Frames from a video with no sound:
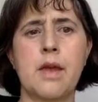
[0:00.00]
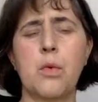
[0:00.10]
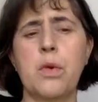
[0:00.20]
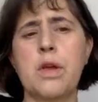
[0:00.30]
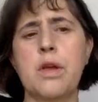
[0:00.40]

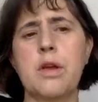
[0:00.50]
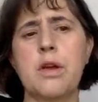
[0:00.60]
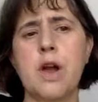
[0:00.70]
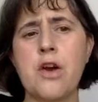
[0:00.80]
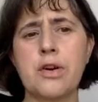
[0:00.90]
We uh,
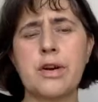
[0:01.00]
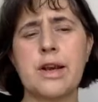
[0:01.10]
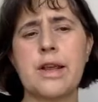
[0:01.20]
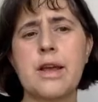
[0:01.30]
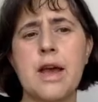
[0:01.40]

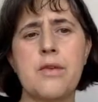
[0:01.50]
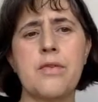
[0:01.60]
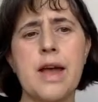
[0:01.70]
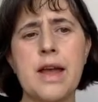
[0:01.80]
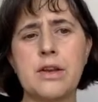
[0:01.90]
currently have
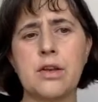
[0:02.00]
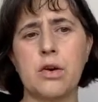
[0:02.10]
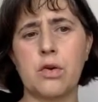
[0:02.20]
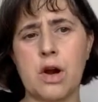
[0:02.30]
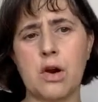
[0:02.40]
eight
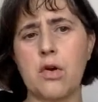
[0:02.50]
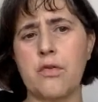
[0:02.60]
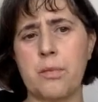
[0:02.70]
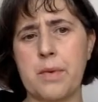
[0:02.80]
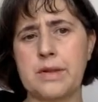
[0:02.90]
local
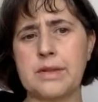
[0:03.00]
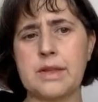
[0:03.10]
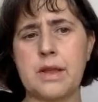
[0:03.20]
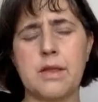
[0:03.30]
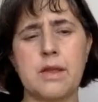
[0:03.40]

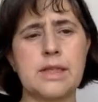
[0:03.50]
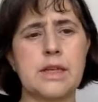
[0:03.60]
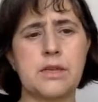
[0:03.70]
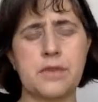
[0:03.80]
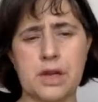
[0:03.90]
governments in the
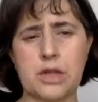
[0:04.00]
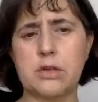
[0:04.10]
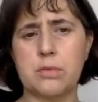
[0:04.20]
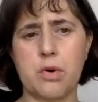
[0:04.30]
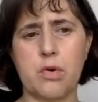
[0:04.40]

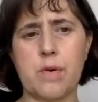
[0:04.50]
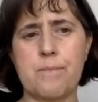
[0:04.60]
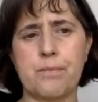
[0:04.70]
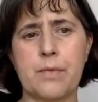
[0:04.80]
certification program.